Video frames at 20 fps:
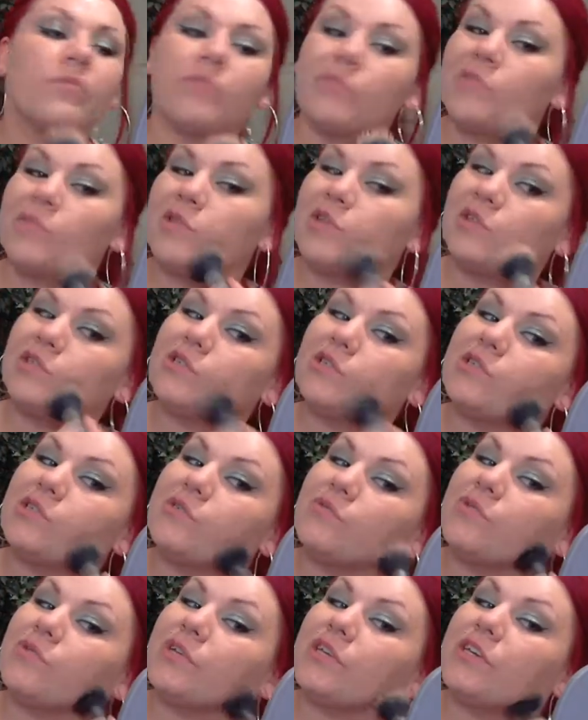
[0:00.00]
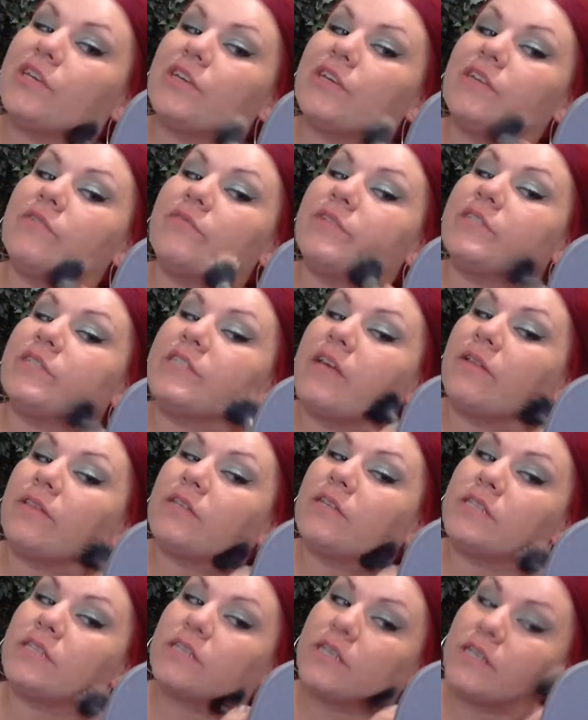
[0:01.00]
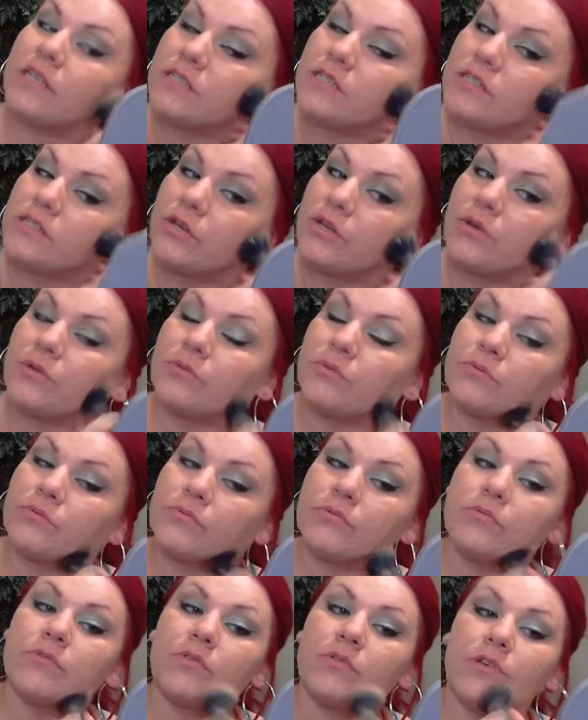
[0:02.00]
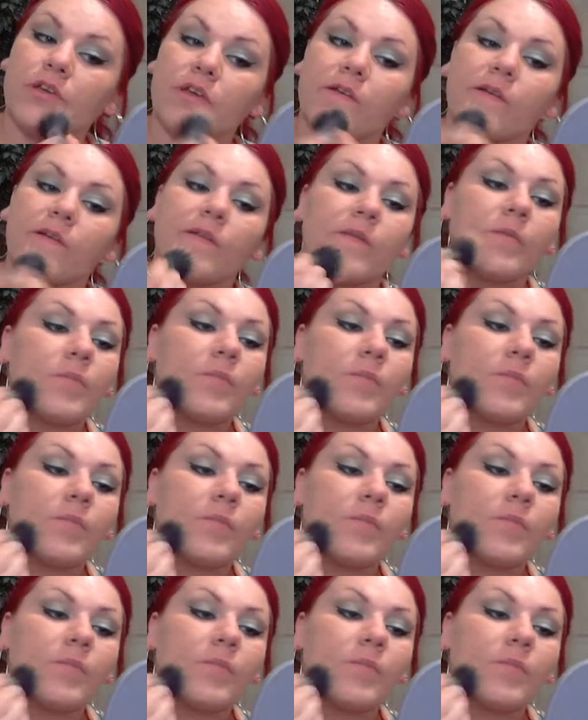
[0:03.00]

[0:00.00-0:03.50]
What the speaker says: This just really evens out the skin tone good.